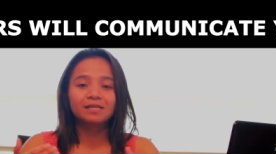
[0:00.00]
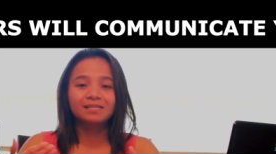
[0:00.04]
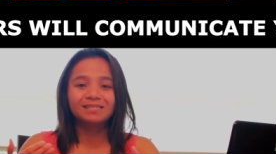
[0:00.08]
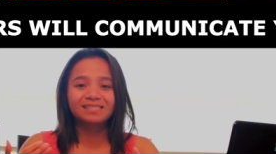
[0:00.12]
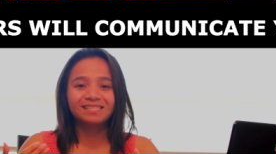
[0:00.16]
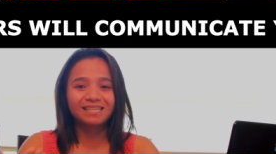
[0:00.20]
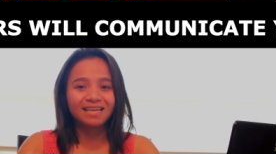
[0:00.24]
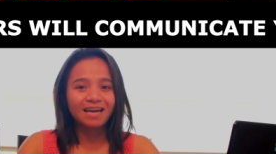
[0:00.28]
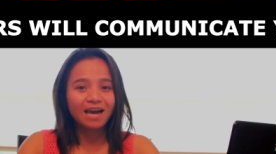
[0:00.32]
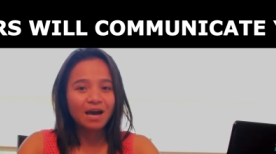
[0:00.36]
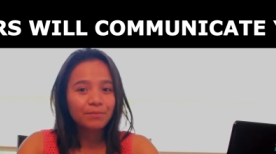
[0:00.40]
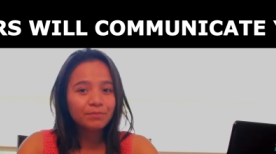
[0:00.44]

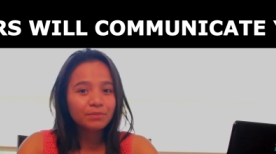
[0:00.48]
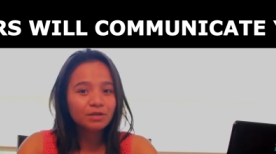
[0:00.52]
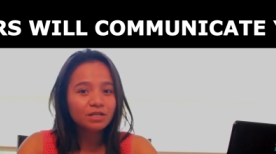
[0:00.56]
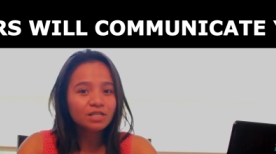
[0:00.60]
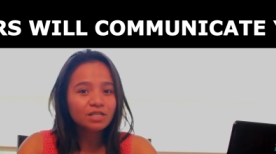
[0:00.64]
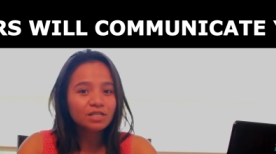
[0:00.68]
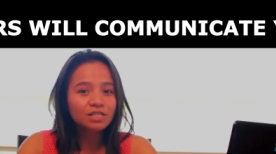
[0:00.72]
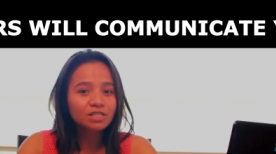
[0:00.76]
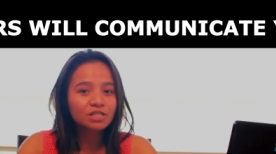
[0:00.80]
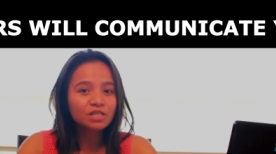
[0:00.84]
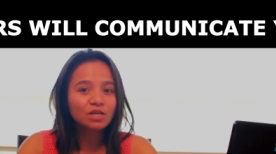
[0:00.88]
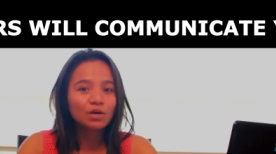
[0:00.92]

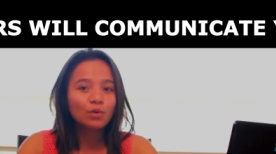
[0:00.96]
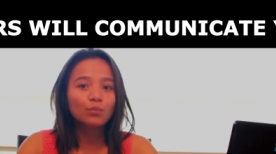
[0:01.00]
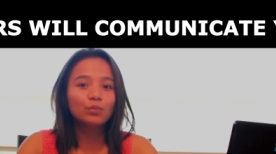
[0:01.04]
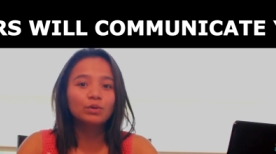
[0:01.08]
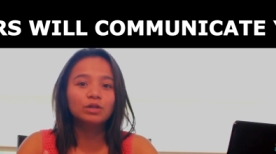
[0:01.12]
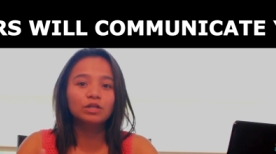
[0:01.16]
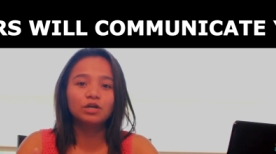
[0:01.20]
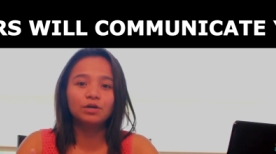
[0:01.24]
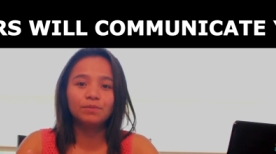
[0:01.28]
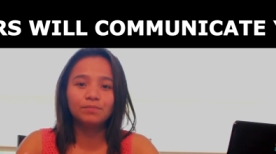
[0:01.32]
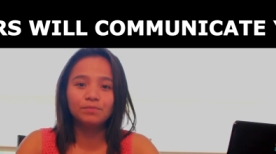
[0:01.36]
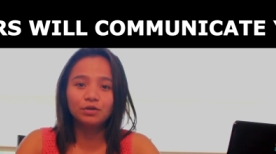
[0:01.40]
Scammers
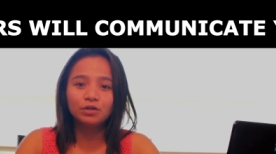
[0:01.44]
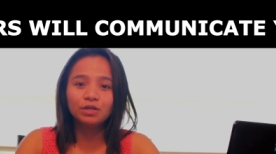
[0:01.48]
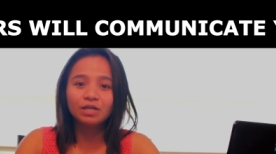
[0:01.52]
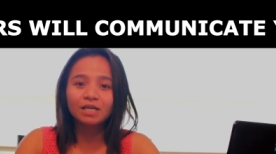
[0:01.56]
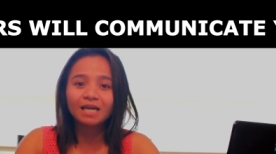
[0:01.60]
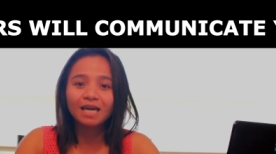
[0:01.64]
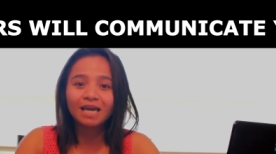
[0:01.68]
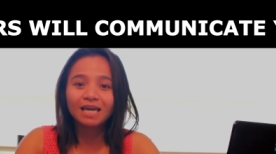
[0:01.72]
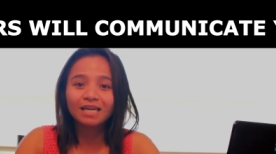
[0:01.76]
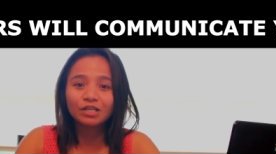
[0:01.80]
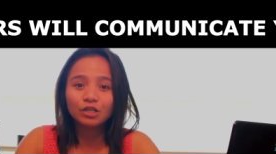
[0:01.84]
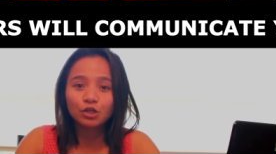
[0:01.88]
will
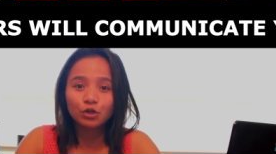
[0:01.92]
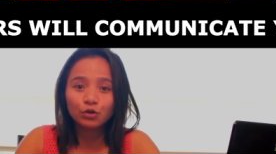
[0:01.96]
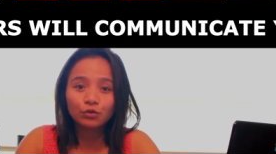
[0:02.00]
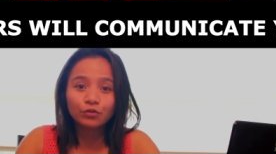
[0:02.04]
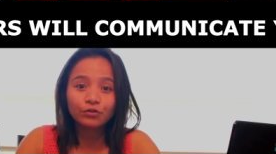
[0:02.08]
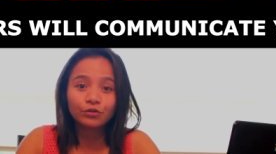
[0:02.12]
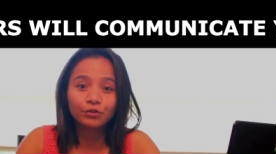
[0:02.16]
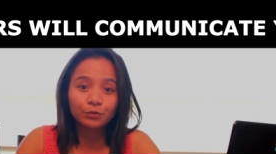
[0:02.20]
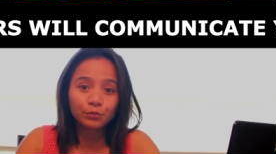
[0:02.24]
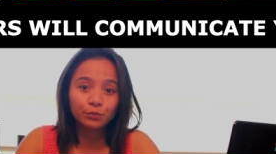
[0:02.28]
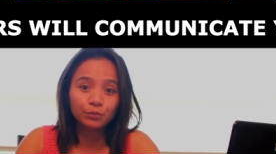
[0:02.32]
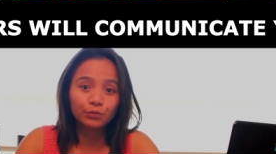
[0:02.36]
communicate you
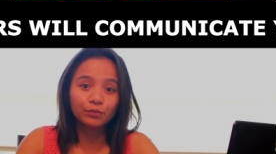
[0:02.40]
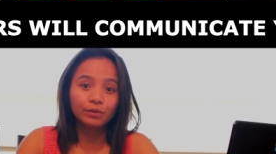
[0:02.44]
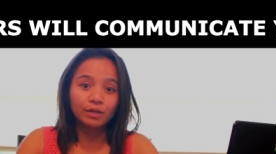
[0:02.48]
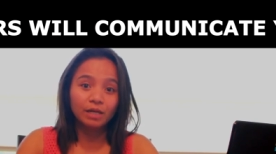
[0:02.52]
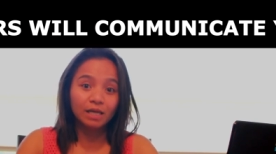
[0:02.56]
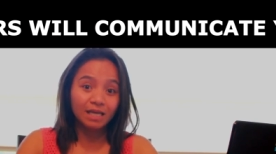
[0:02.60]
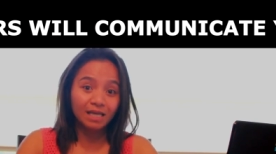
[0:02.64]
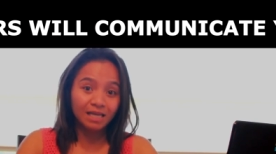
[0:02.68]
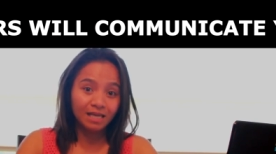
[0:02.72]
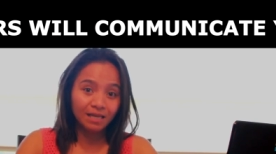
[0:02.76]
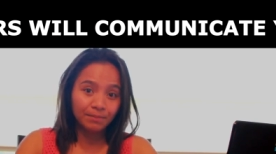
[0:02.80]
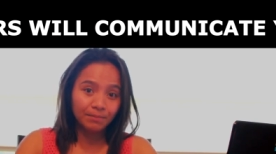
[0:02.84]
through
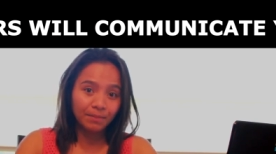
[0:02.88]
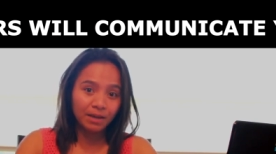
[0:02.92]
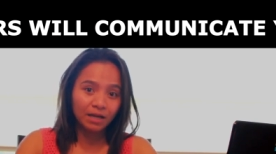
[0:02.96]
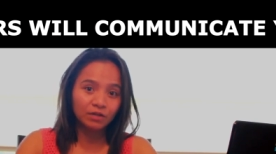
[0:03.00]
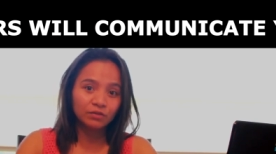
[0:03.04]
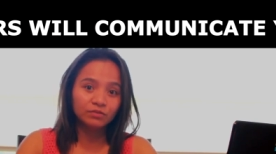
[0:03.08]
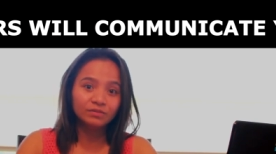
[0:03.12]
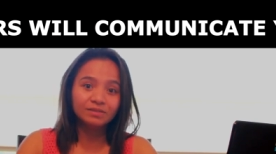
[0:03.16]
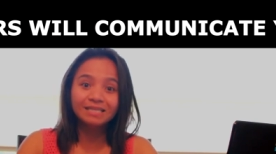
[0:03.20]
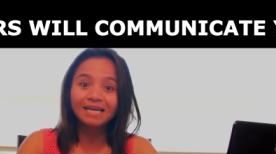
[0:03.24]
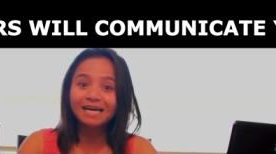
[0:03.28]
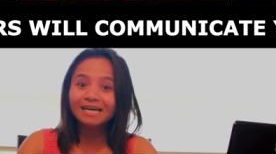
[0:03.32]

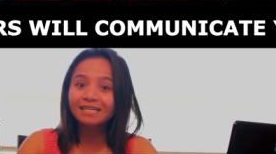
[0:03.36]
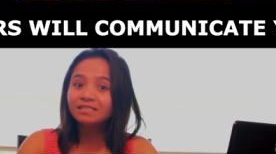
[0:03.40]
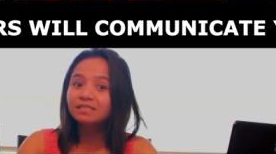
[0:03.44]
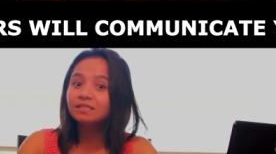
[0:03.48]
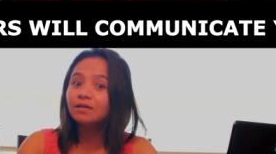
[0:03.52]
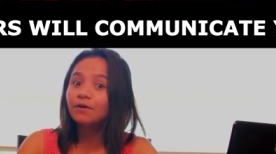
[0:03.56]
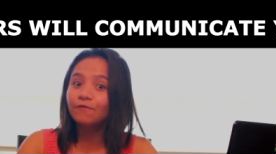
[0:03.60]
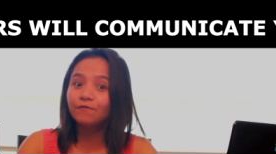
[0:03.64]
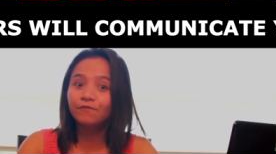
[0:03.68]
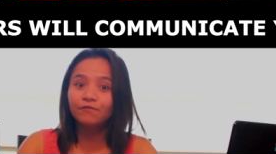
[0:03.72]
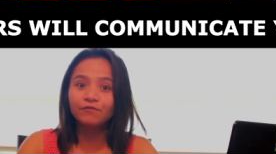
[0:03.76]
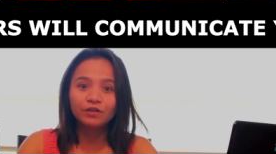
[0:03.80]
email, not
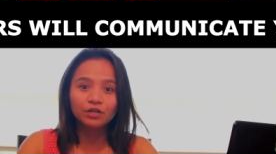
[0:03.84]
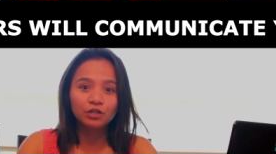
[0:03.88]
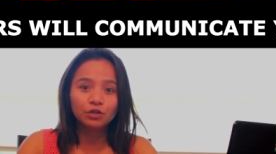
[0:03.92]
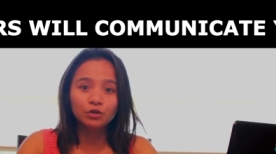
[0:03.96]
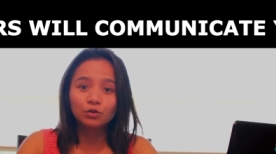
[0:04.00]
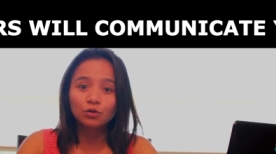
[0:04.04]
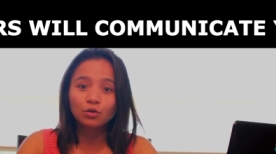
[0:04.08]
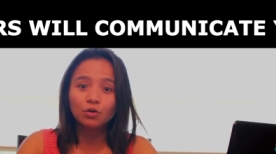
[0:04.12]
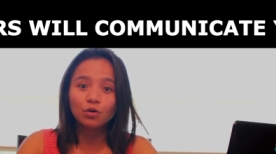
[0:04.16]
video